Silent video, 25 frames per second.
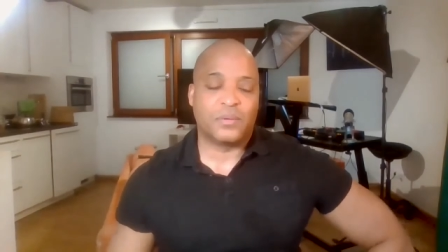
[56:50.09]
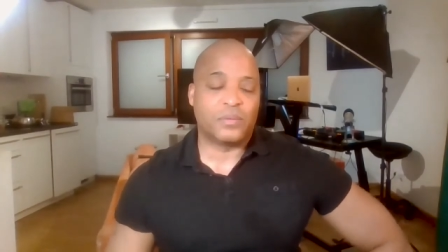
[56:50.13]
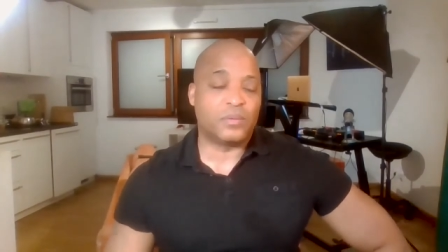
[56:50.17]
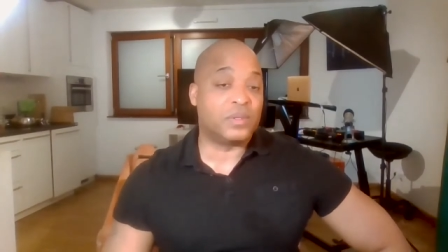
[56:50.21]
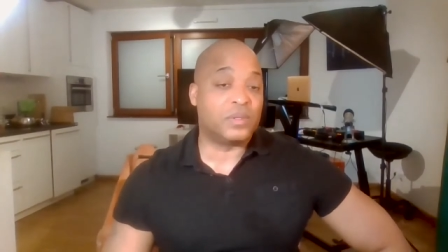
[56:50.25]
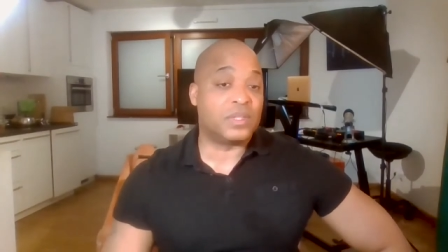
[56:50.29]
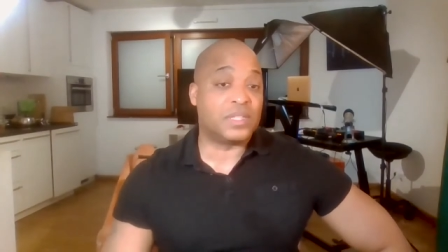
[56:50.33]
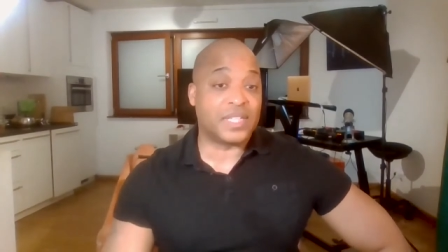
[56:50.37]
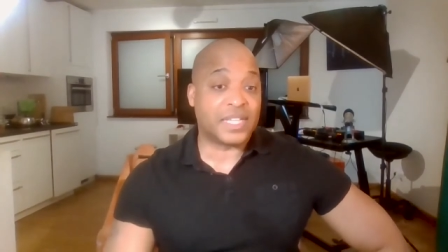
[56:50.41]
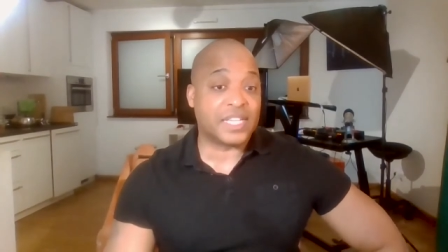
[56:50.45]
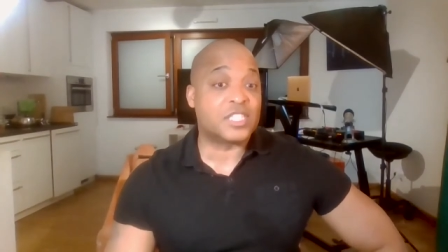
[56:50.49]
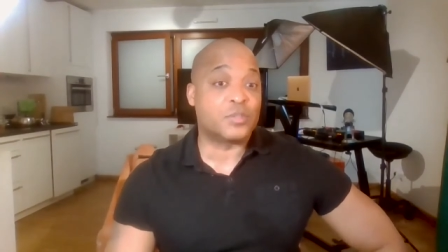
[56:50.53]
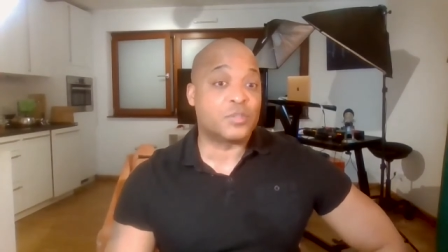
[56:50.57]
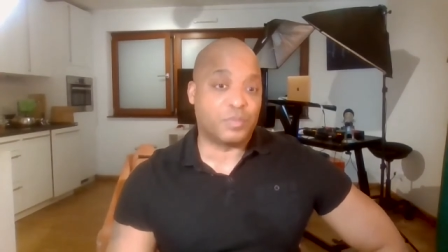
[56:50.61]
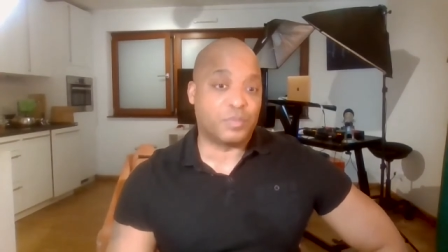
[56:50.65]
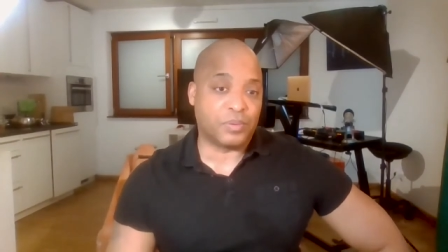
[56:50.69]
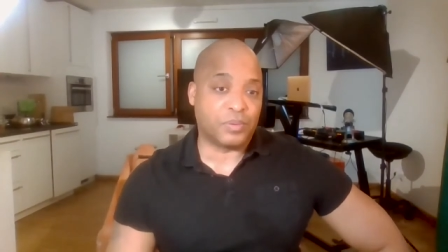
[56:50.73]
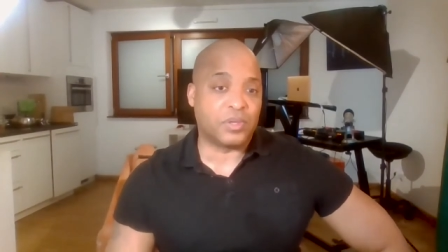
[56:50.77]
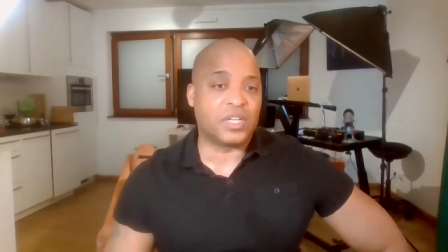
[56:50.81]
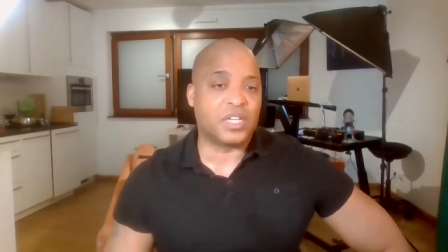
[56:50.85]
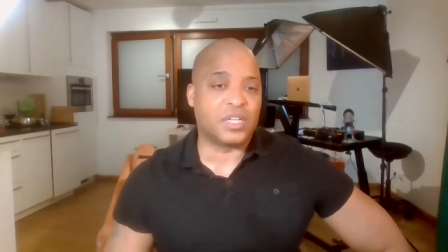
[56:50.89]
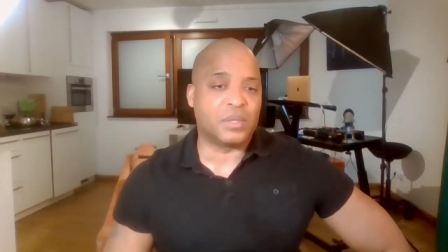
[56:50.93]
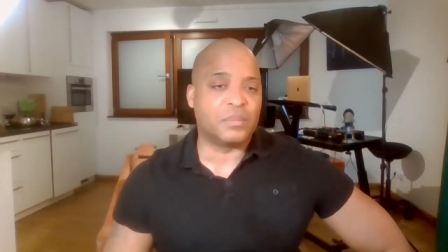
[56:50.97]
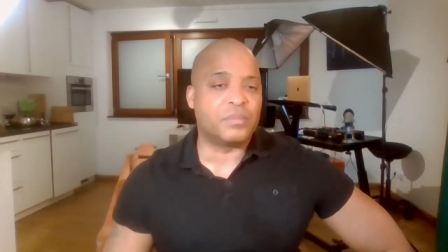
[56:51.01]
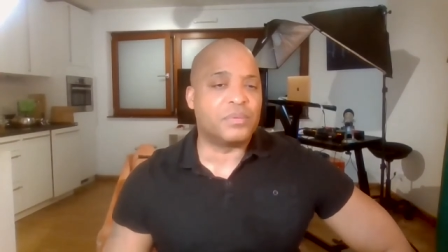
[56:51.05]
really
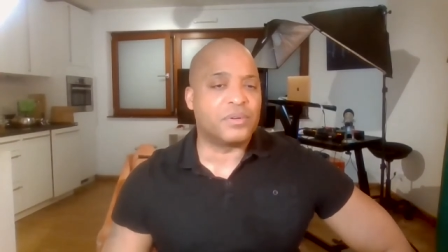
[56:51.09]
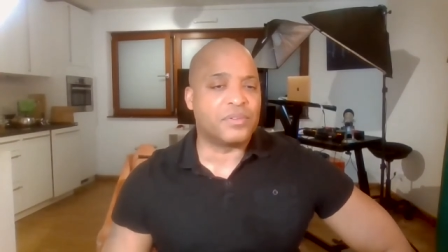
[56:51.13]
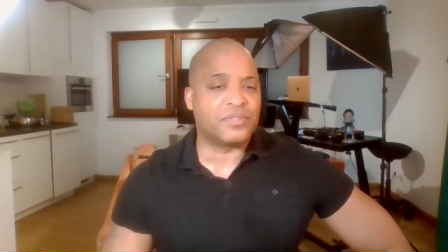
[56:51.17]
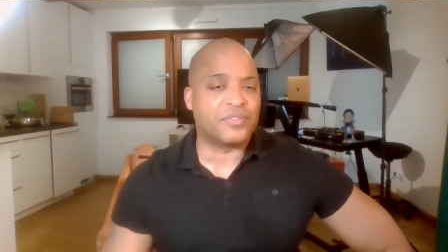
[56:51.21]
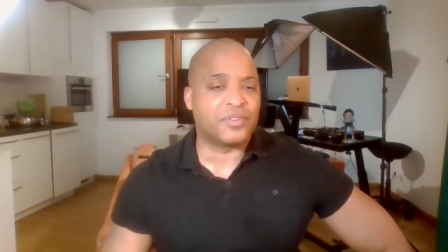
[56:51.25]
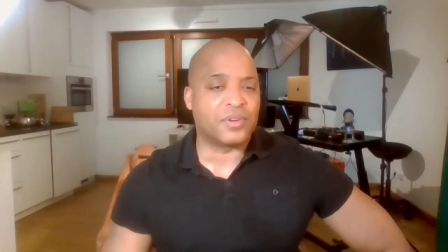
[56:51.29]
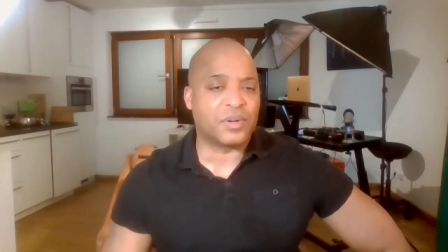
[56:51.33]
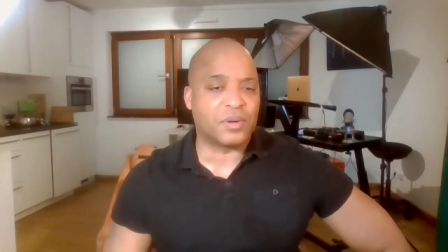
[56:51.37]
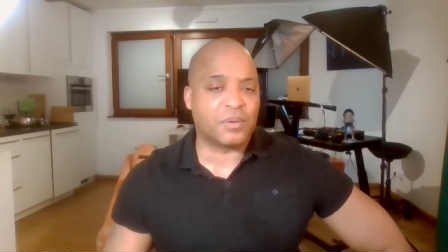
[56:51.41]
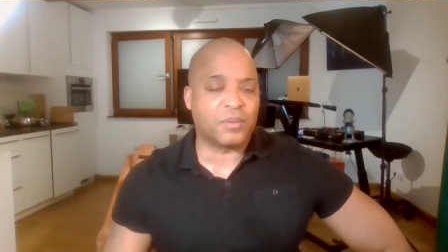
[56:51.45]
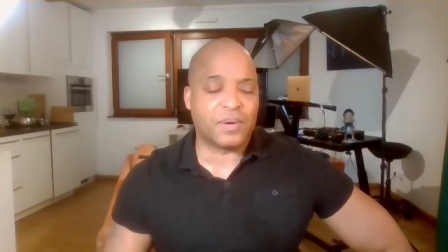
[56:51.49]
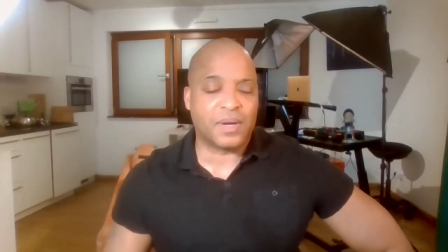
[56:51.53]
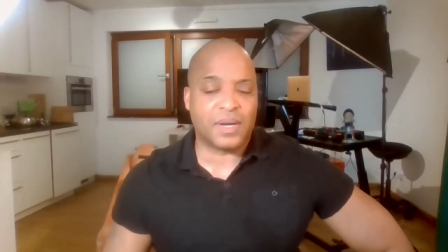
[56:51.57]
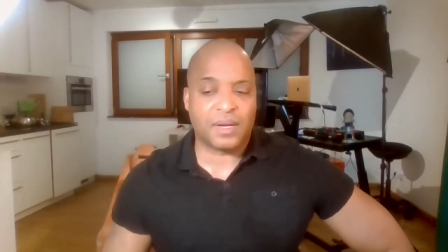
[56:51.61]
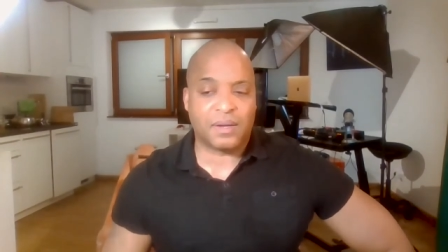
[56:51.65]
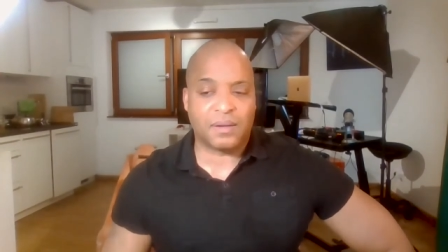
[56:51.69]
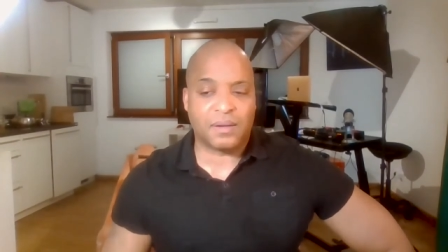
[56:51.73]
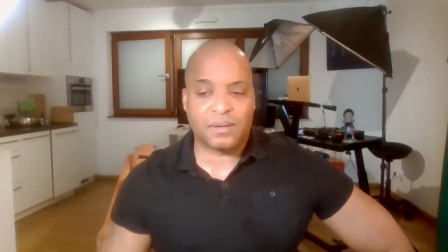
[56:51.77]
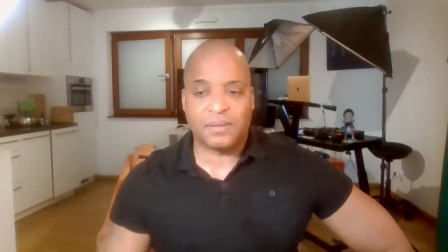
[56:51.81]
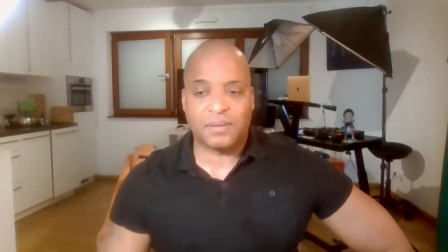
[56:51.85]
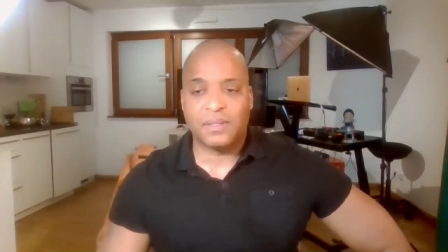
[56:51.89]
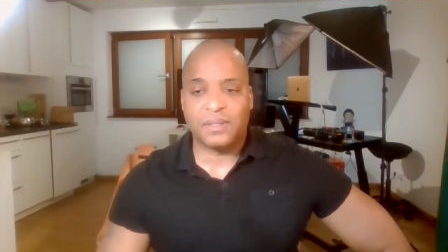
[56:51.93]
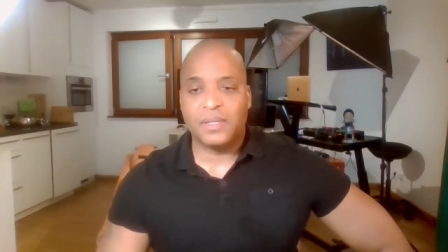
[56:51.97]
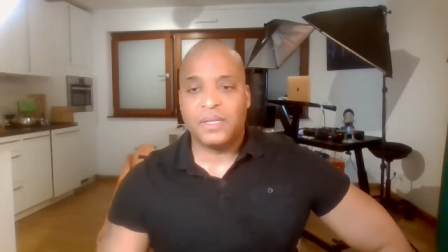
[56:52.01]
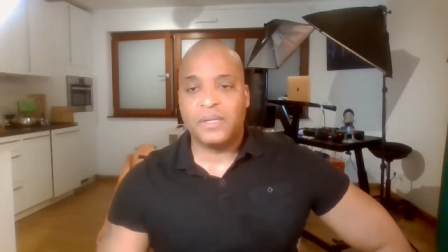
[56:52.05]
exploitable for a
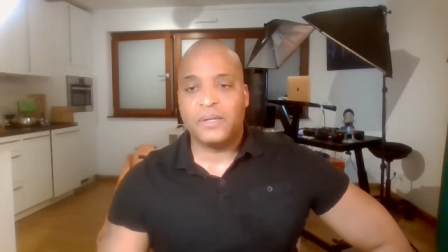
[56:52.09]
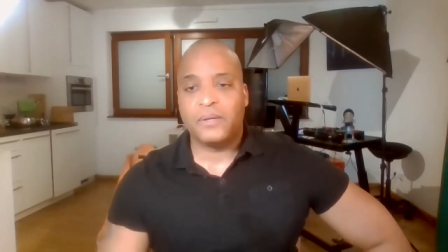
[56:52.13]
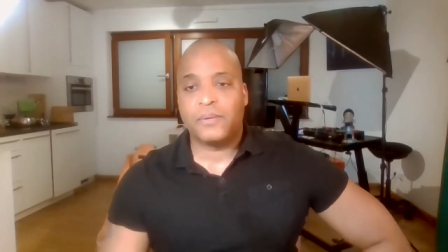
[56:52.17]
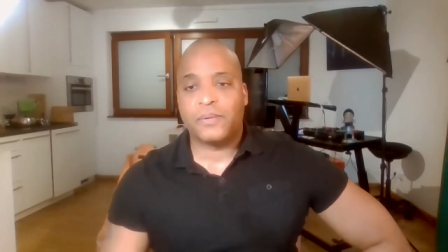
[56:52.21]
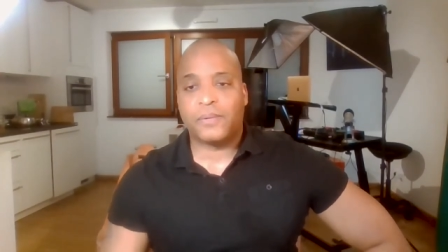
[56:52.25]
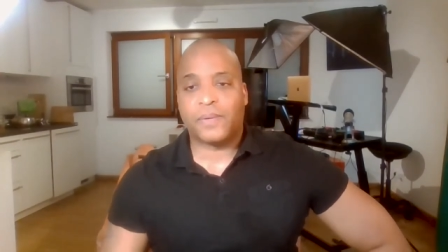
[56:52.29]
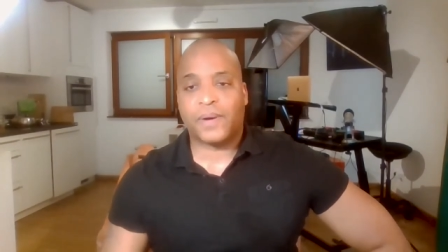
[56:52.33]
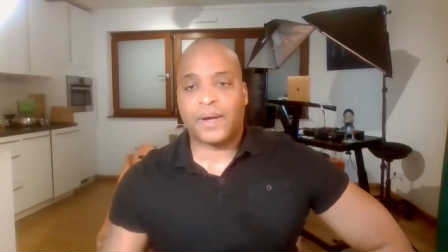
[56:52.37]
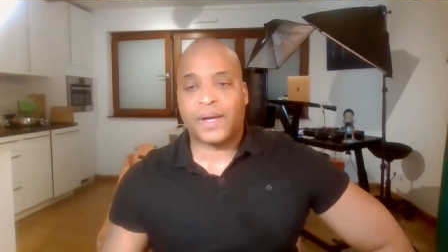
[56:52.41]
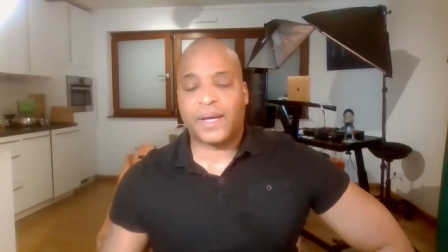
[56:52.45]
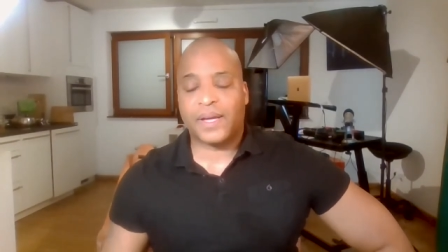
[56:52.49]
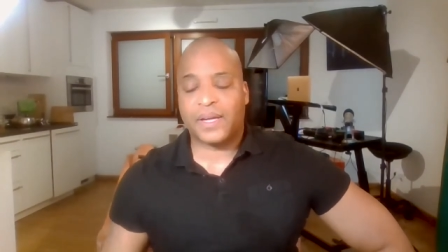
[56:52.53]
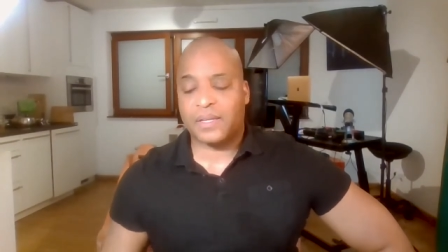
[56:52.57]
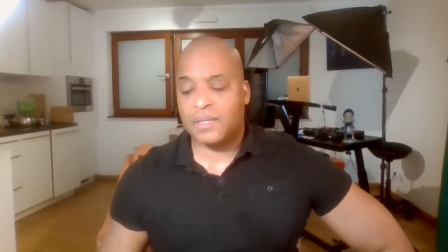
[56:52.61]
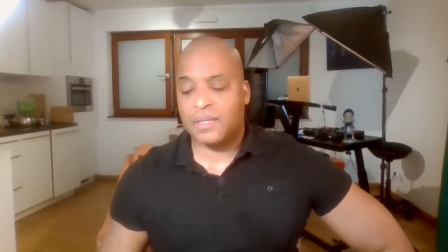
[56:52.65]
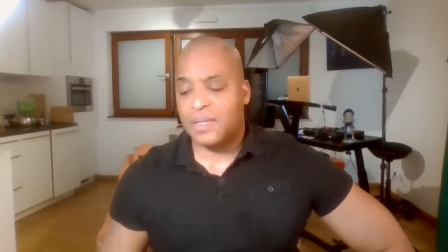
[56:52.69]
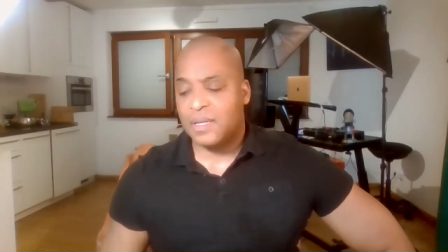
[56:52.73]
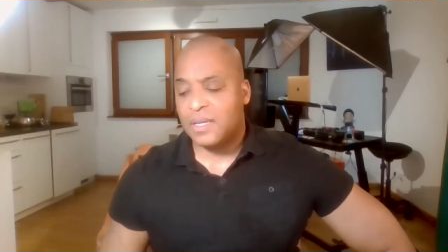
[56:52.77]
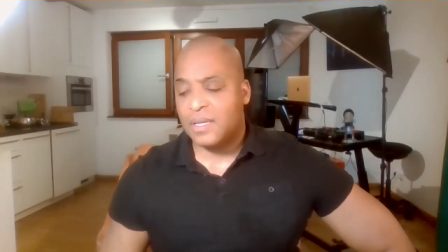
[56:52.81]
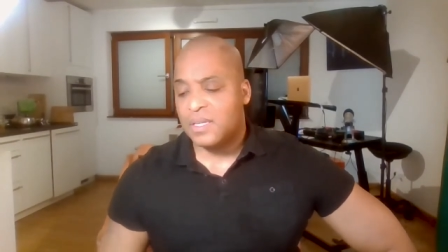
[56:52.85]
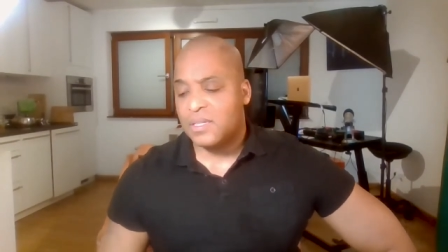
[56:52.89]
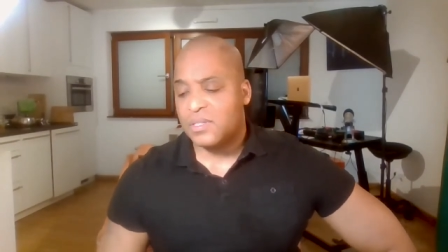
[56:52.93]
while, mm. right?